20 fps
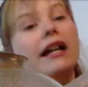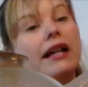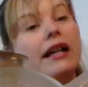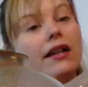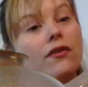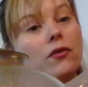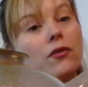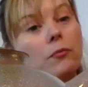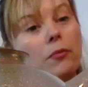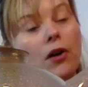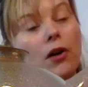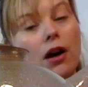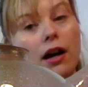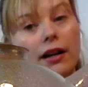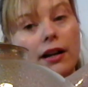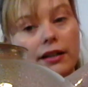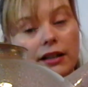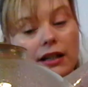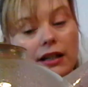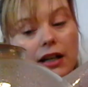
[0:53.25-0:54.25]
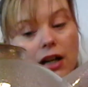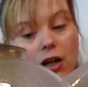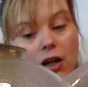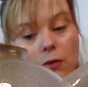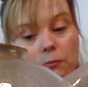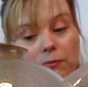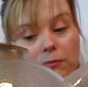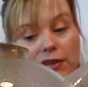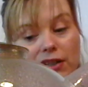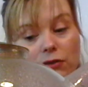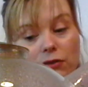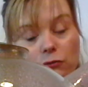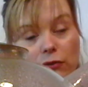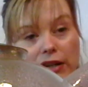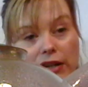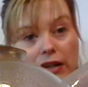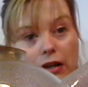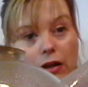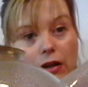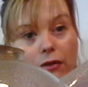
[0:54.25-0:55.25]
and the pot comes
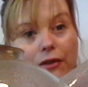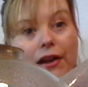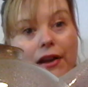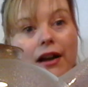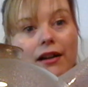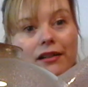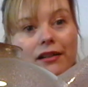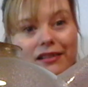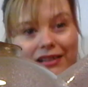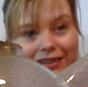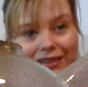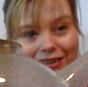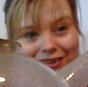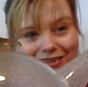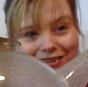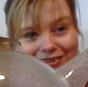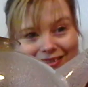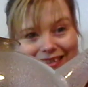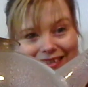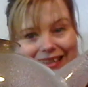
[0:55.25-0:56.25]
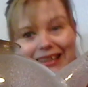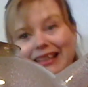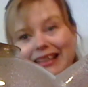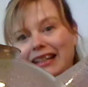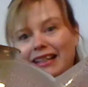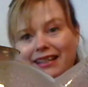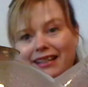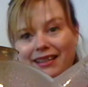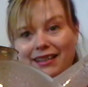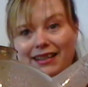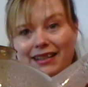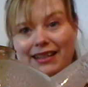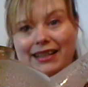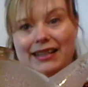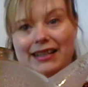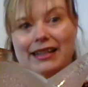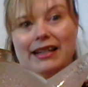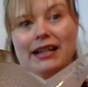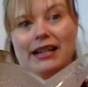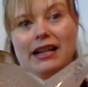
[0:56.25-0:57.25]
with two lids.
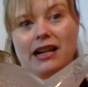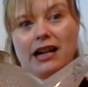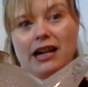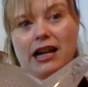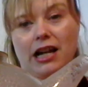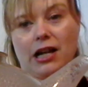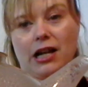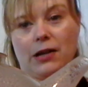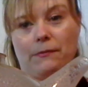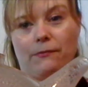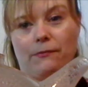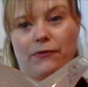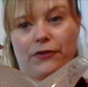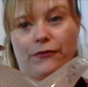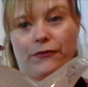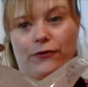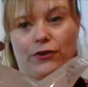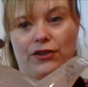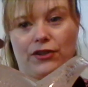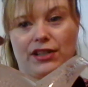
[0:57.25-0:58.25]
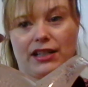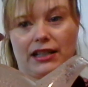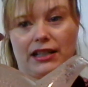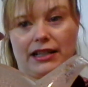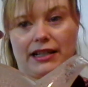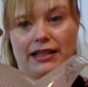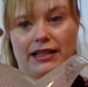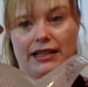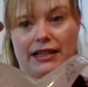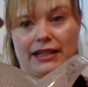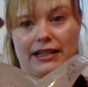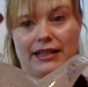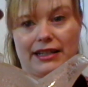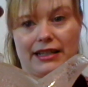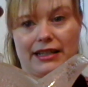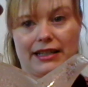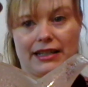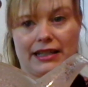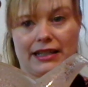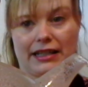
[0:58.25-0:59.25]
Um, the first lid is
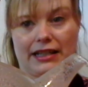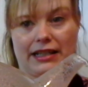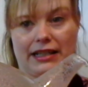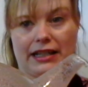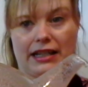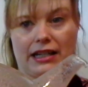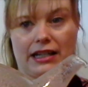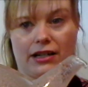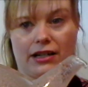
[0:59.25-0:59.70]
this lid